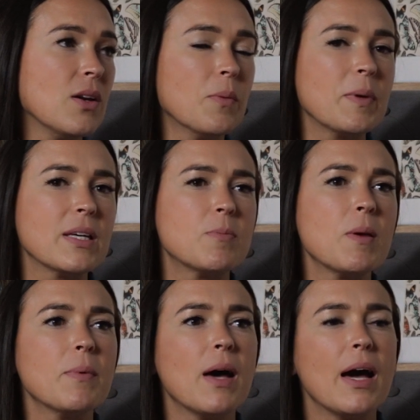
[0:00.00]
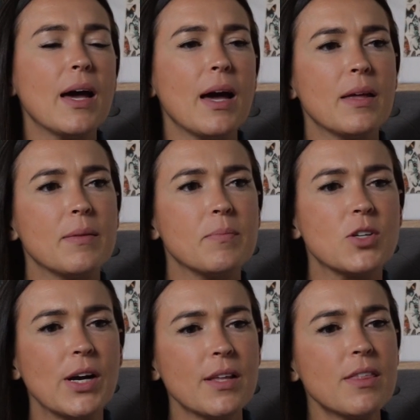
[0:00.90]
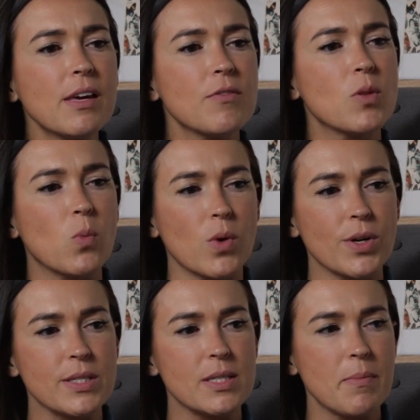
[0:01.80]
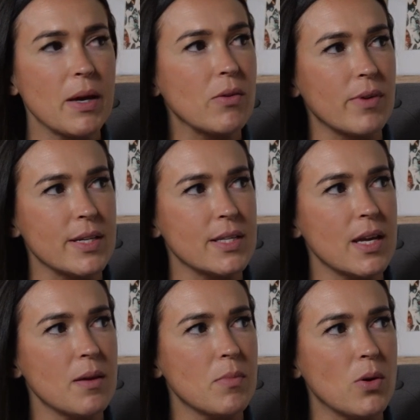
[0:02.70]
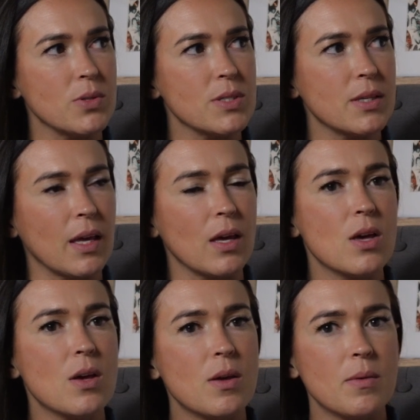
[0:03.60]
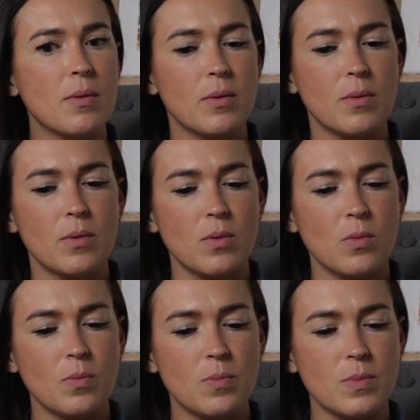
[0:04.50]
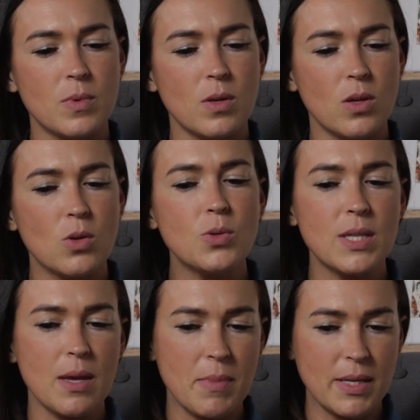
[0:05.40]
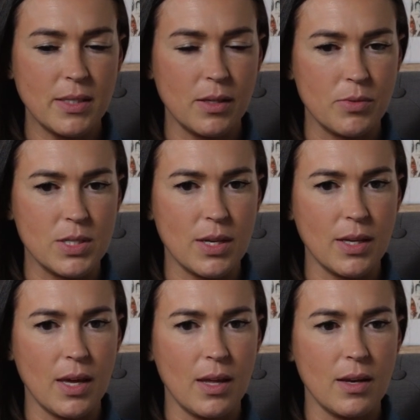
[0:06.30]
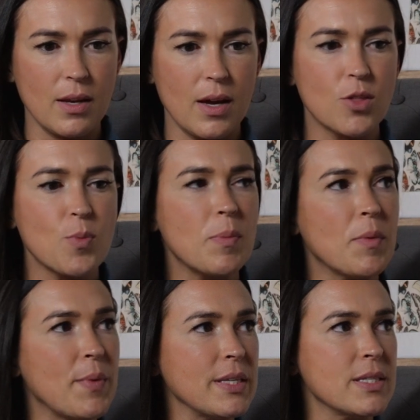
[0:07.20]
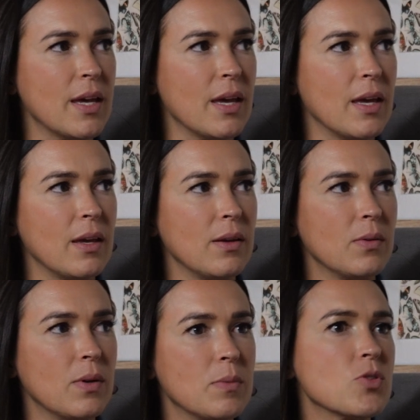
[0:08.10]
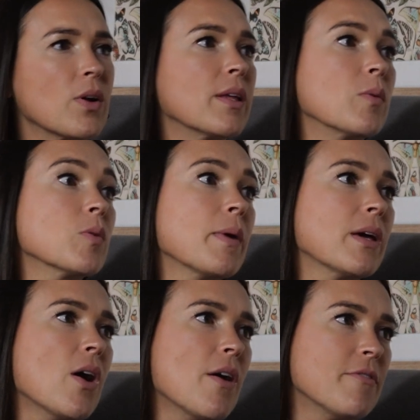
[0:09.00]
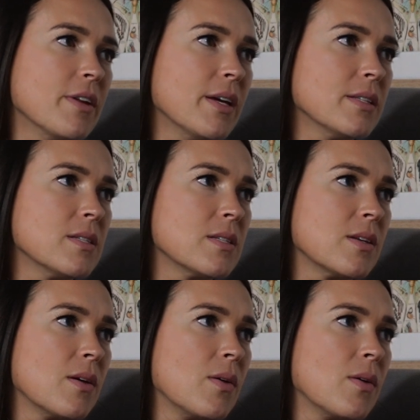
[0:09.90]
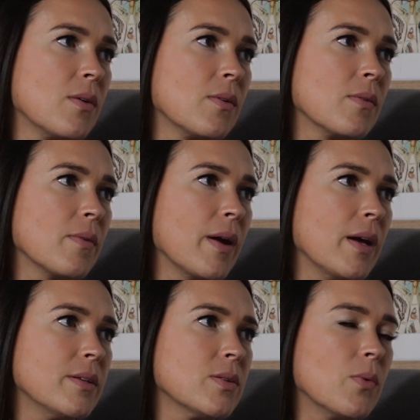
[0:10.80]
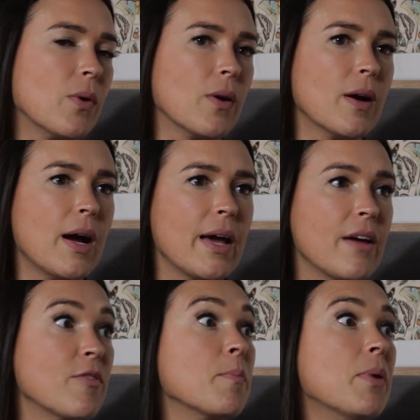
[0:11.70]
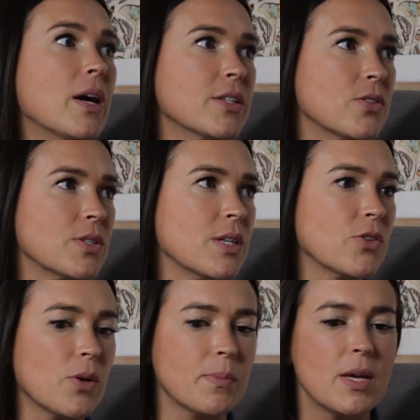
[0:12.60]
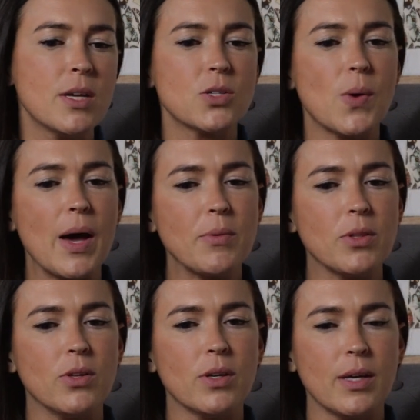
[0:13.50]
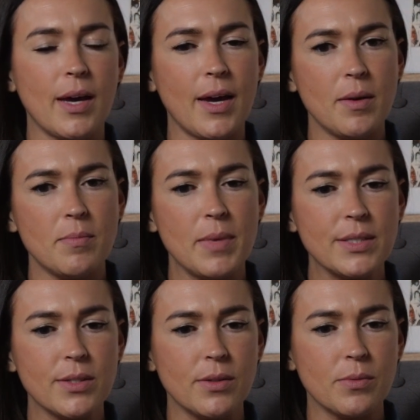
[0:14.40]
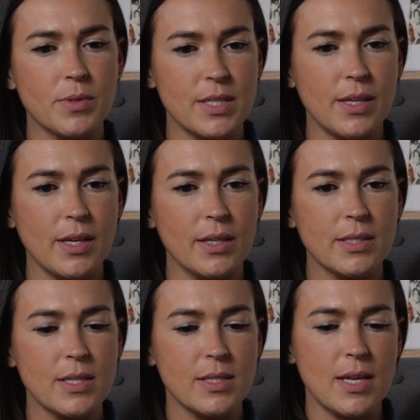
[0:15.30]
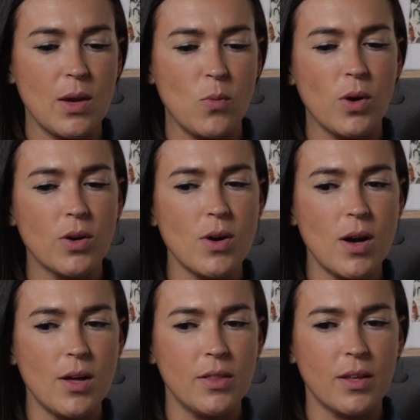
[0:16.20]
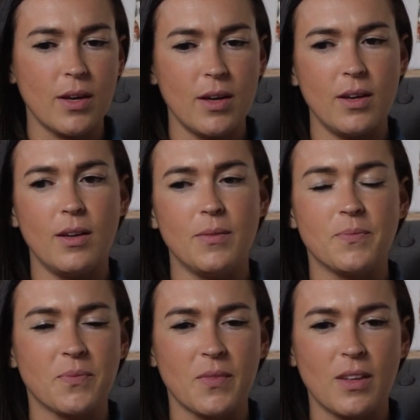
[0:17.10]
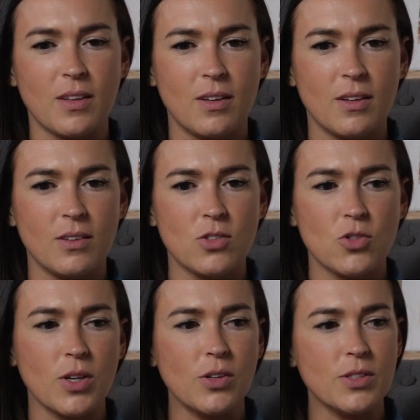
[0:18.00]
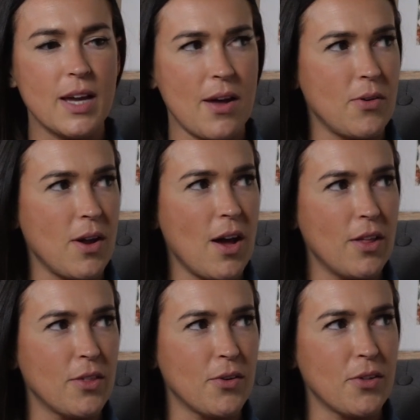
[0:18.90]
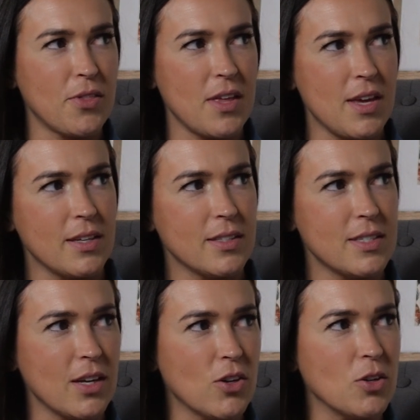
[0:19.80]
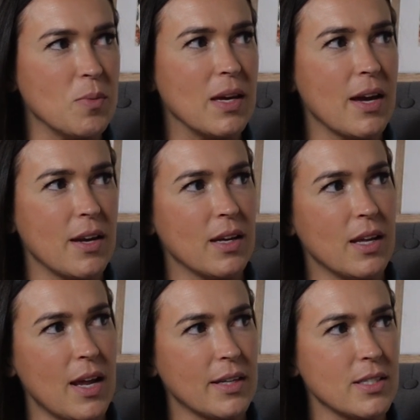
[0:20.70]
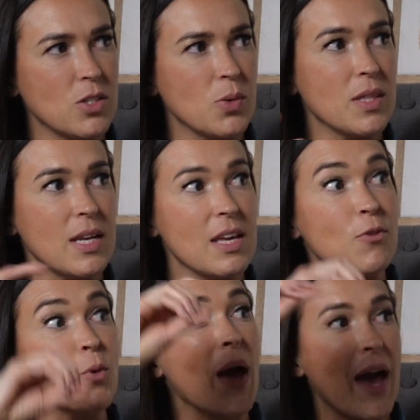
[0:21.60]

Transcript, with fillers: You know, because people, I, I'm trying to think mm-hmm. of the mm-hmm. words that might resonate most. Like, mm-hmm. you say mentally resilient, other people might say, I'm struggling with my confidence. Right. Right. Or yeah. I have imposter syndrome. So I would look at mental resilience and say, what are all the kind of trickle down other things that could be kind of connected to it that if you